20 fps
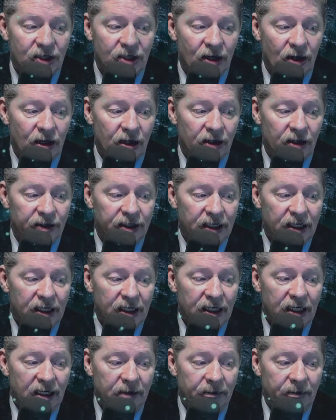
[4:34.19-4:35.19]
called
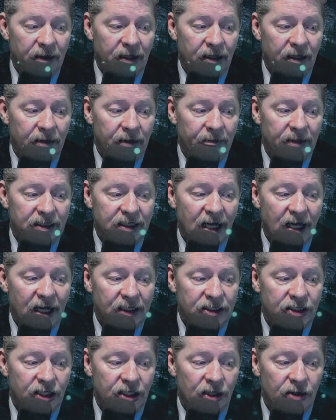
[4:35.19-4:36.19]

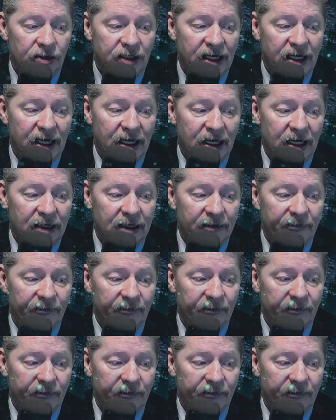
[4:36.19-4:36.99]
imitatio Dei,